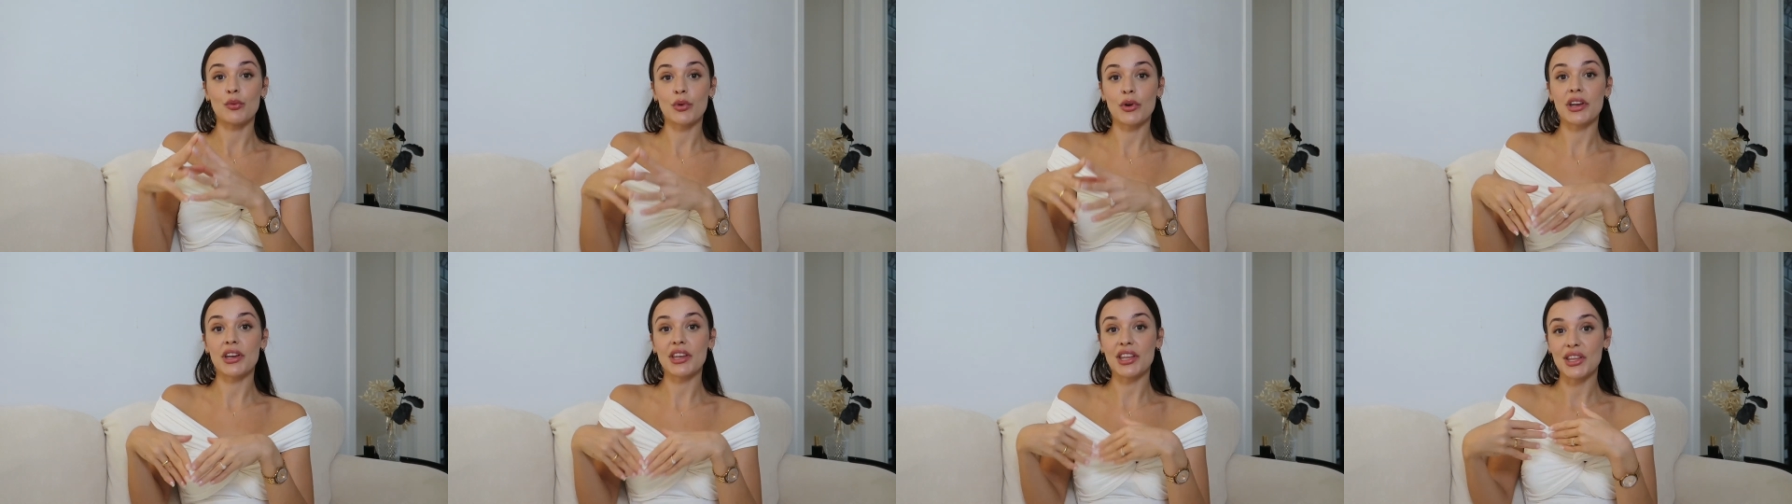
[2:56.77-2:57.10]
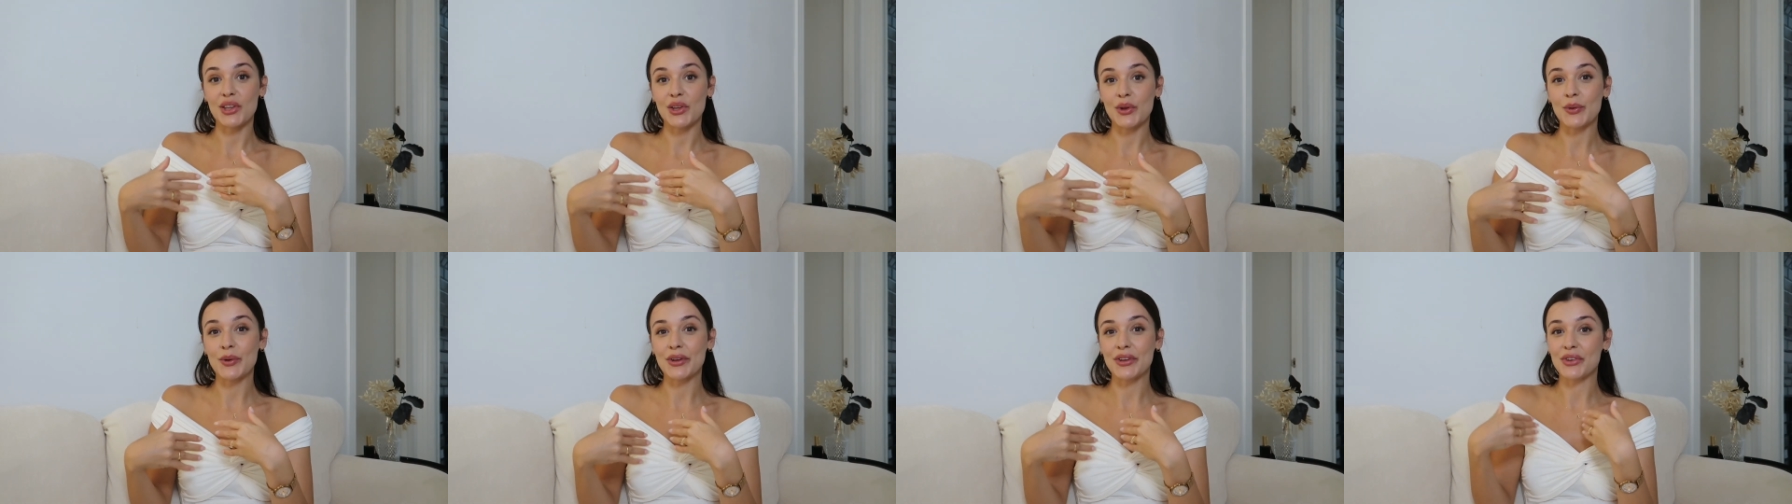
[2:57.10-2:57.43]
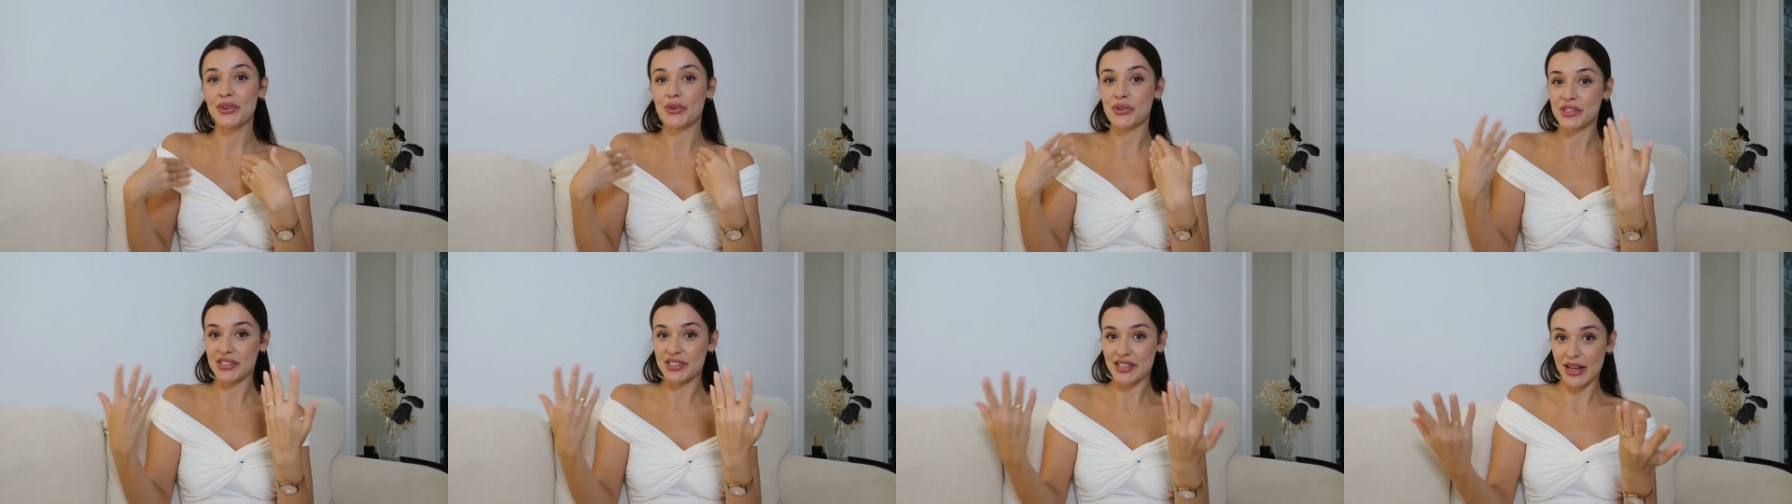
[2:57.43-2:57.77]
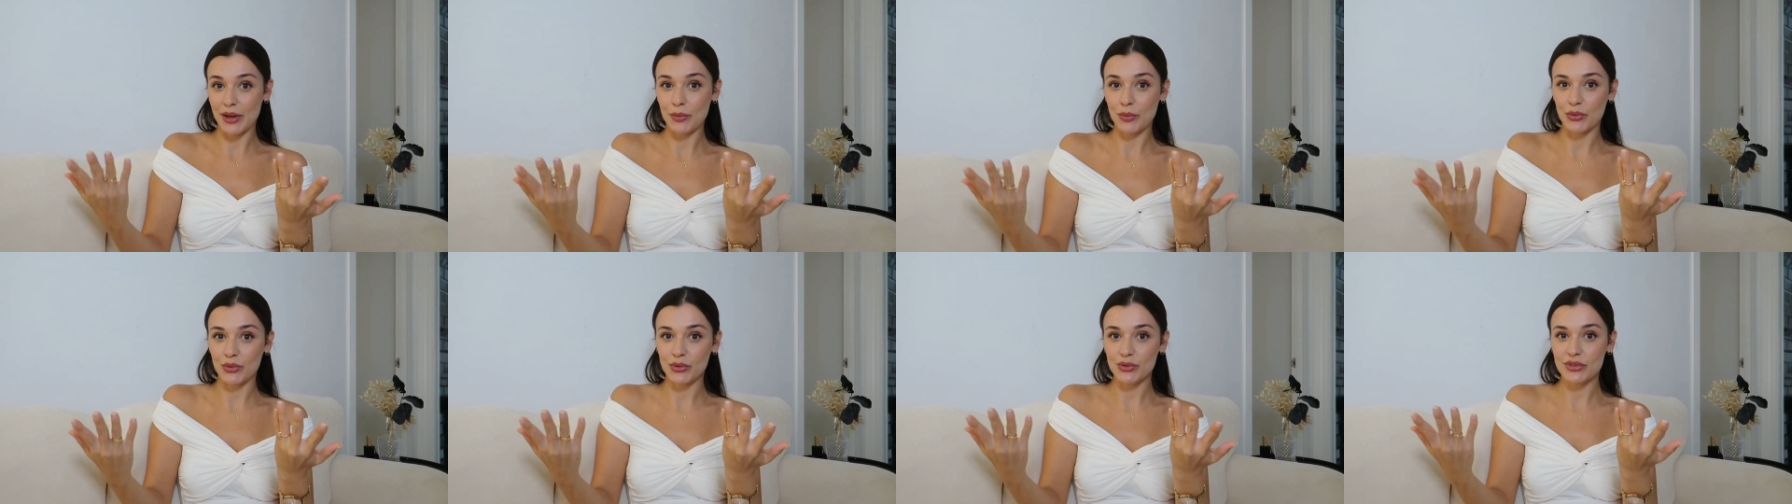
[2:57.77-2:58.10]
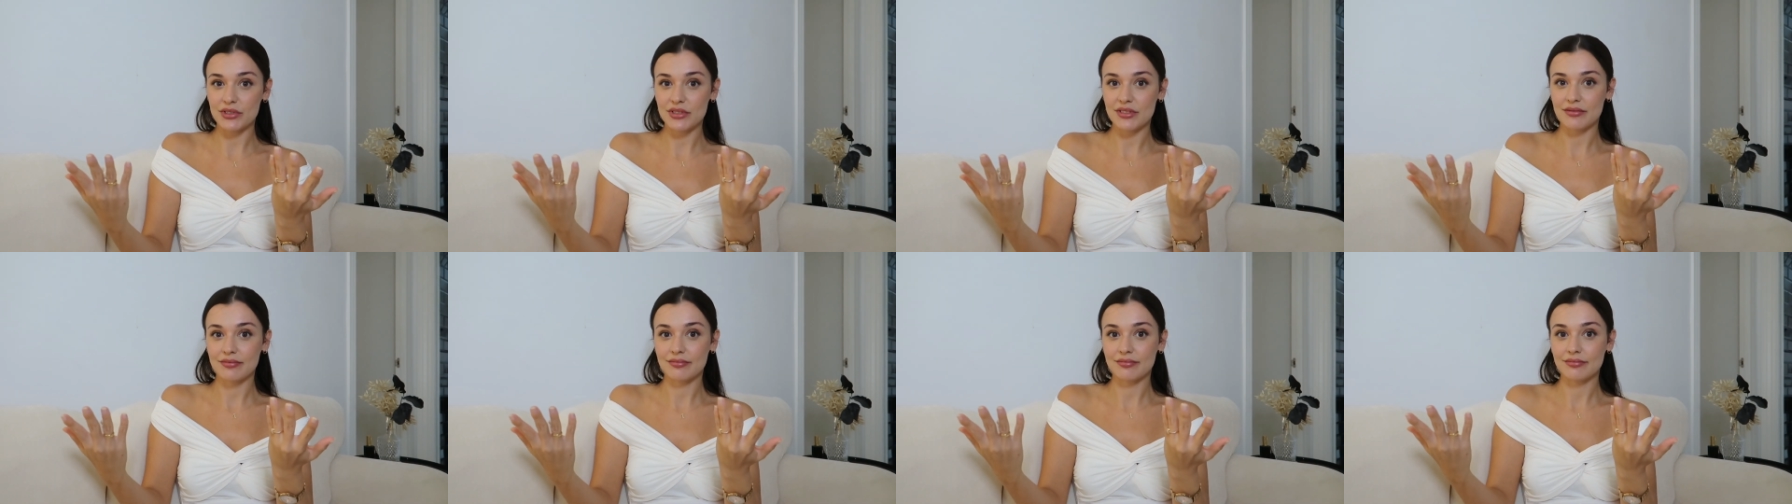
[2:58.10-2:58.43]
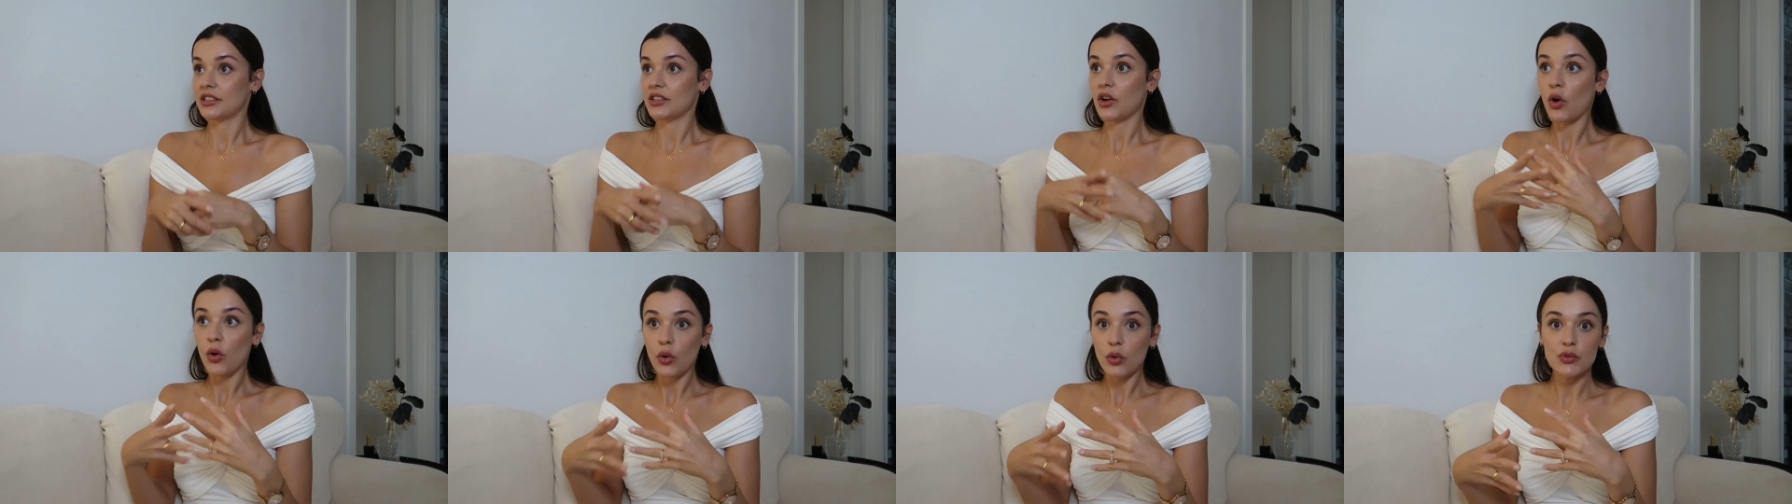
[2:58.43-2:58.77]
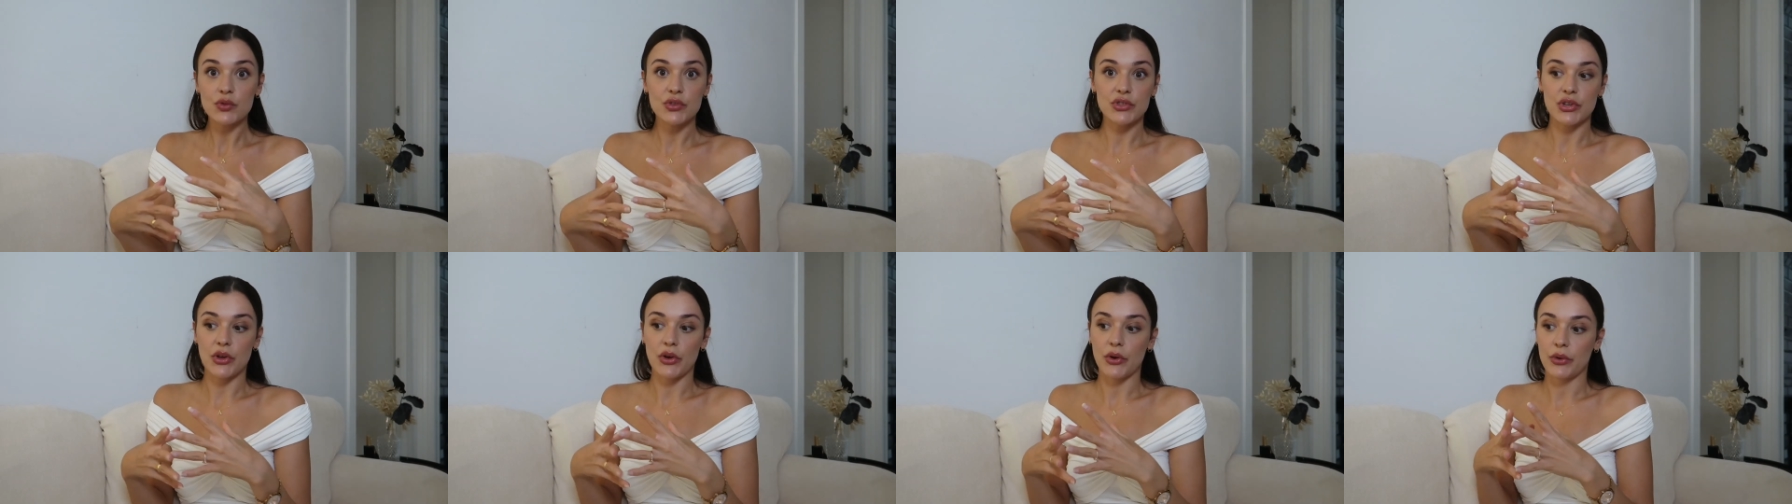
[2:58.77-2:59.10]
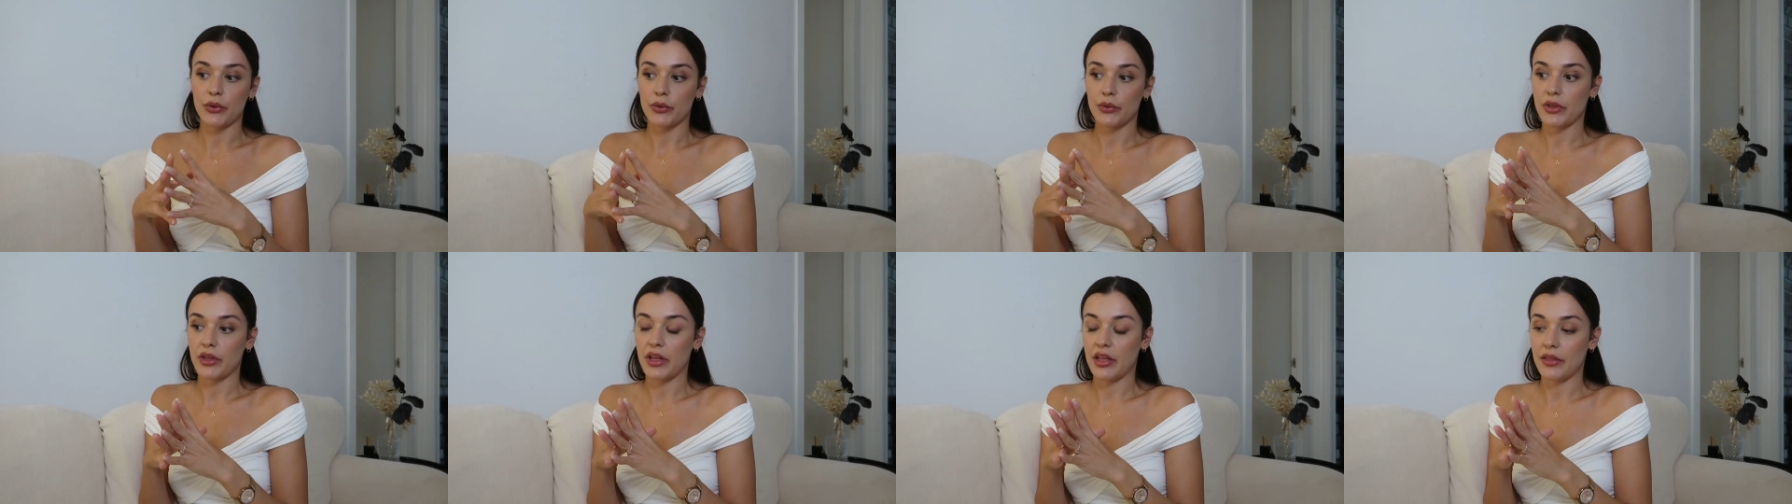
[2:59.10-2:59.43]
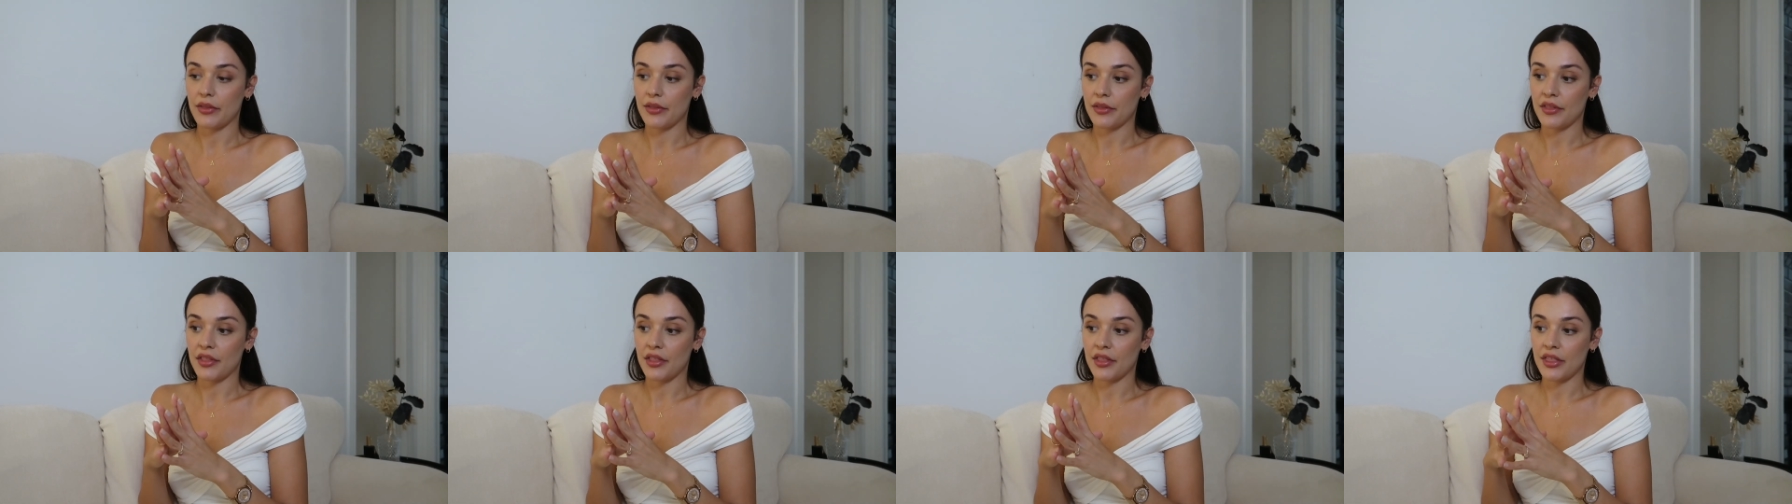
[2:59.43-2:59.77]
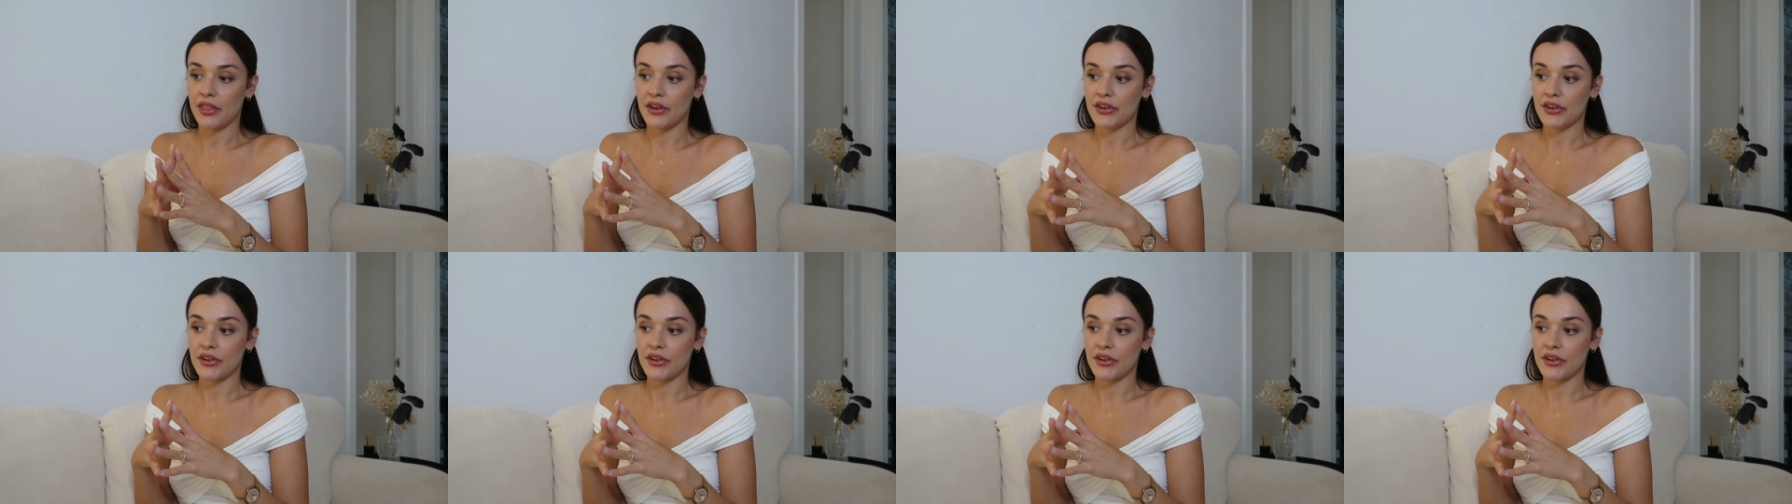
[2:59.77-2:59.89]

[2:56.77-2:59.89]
renewing your stables and also and um,